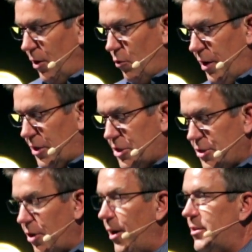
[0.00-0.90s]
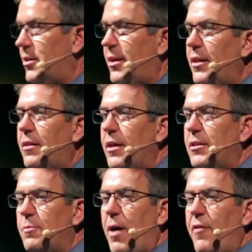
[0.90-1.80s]
reassurance. Get
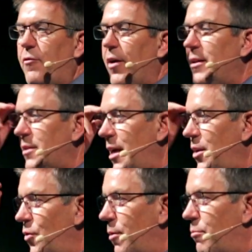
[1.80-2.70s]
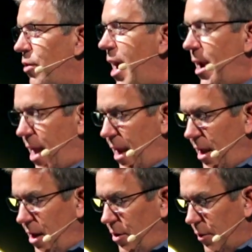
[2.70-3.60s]
this, my friends, in your brain and
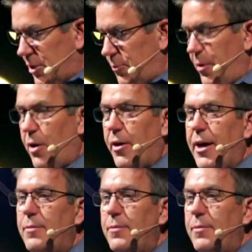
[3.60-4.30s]
in your spirit.